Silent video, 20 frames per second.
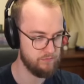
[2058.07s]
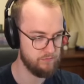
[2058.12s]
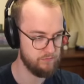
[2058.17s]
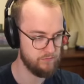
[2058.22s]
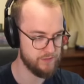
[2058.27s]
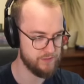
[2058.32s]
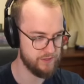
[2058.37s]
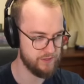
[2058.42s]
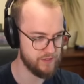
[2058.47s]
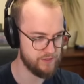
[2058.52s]

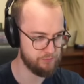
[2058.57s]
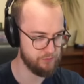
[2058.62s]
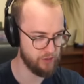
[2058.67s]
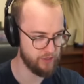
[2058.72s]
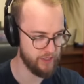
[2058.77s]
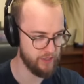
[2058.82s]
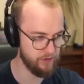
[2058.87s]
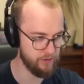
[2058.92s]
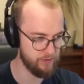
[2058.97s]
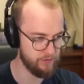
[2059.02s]
You see this proc
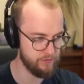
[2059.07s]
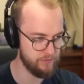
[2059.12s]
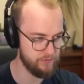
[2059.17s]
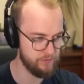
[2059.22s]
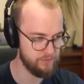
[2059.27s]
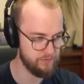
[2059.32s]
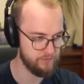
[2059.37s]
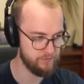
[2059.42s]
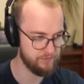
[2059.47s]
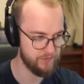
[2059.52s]
here?
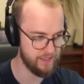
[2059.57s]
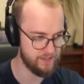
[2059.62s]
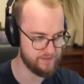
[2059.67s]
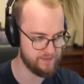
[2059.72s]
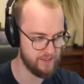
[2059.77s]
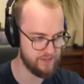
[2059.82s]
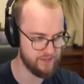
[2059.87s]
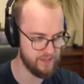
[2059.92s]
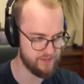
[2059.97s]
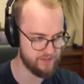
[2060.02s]

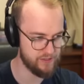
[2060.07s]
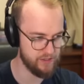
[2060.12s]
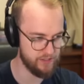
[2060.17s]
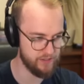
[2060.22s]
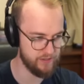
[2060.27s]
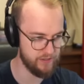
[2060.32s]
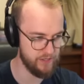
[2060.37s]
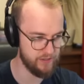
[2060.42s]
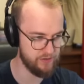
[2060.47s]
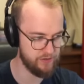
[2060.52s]
That's
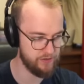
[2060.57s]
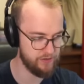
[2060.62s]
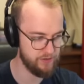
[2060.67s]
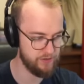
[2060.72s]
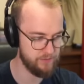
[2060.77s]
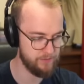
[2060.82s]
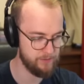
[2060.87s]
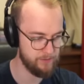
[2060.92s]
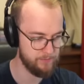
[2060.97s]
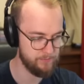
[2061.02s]
sudden death.
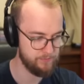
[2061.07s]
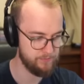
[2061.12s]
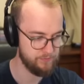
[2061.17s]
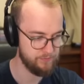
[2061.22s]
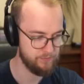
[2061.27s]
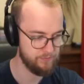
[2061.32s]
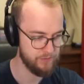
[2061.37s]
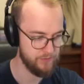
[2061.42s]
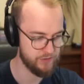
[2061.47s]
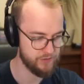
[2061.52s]

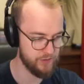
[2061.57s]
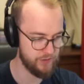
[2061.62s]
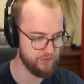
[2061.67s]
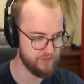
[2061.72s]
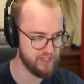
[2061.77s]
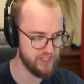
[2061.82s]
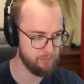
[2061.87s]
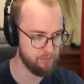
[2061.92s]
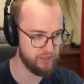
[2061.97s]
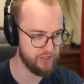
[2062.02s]
So every
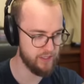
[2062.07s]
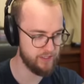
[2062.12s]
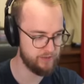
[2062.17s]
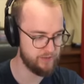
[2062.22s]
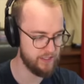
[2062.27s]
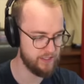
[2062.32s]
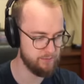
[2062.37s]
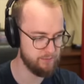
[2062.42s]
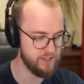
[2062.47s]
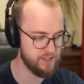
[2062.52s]
time we get
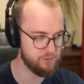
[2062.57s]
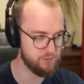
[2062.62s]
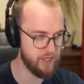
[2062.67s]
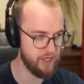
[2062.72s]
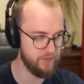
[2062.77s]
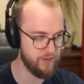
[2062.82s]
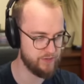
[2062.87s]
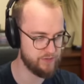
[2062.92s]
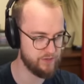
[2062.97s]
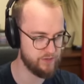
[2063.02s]
that, that means we
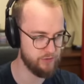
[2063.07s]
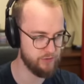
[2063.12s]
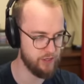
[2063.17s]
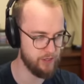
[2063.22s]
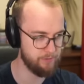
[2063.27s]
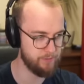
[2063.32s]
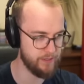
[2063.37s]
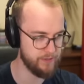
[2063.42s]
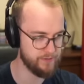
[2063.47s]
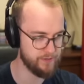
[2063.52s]
have execute
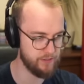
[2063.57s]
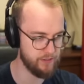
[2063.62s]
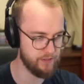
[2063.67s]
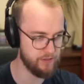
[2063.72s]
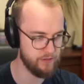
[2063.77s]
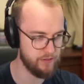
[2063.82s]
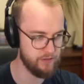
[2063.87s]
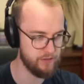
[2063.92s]
up, basically.